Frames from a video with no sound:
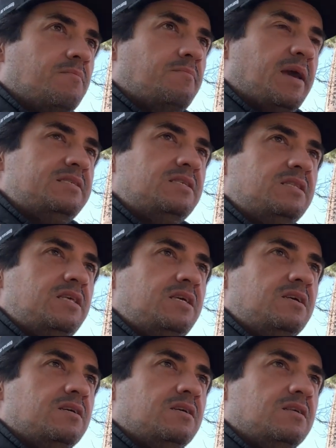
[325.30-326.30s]
basically
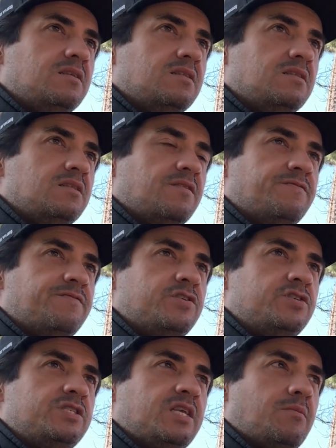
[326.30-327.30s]
the
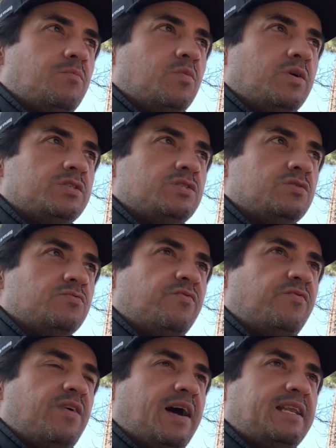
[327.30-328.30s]
first step was to
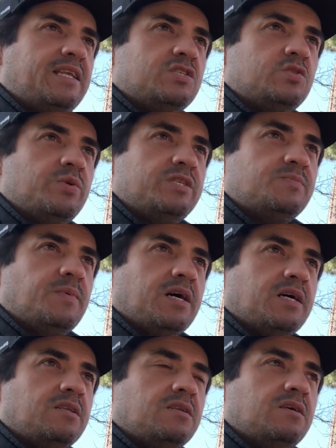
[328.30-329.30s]
find a sweet
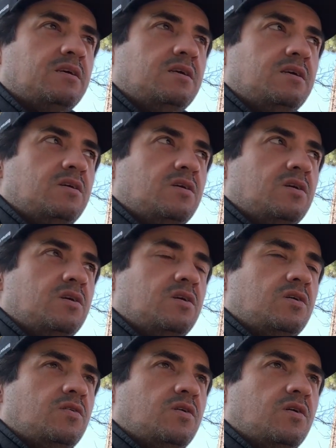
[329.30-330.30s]
spot
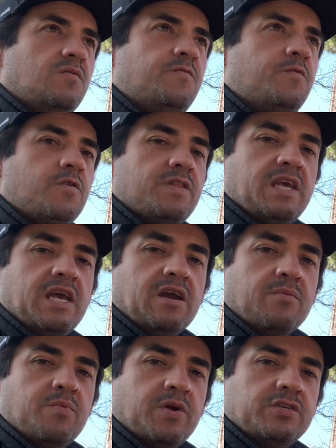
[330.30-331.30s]
for the
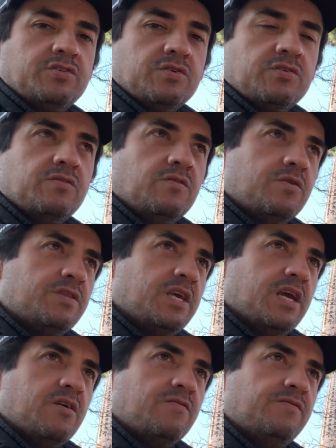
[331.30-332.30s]
air pressure or
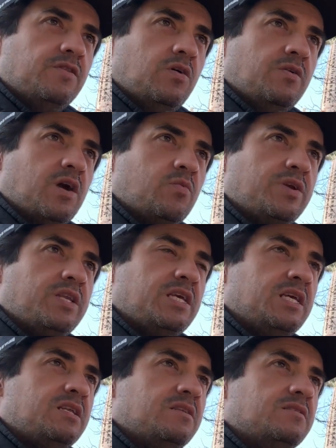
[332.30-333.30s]
the airflow that we
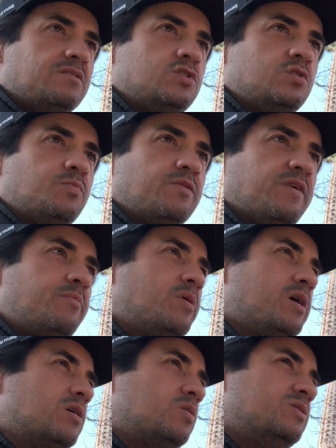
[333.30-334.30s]
need to prevent
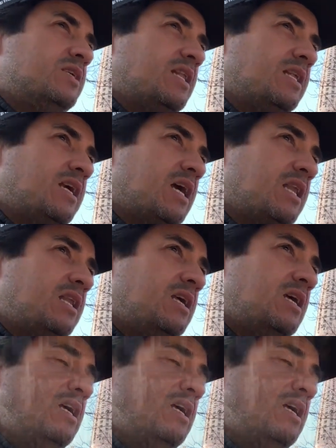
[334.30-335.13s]
particle settling. And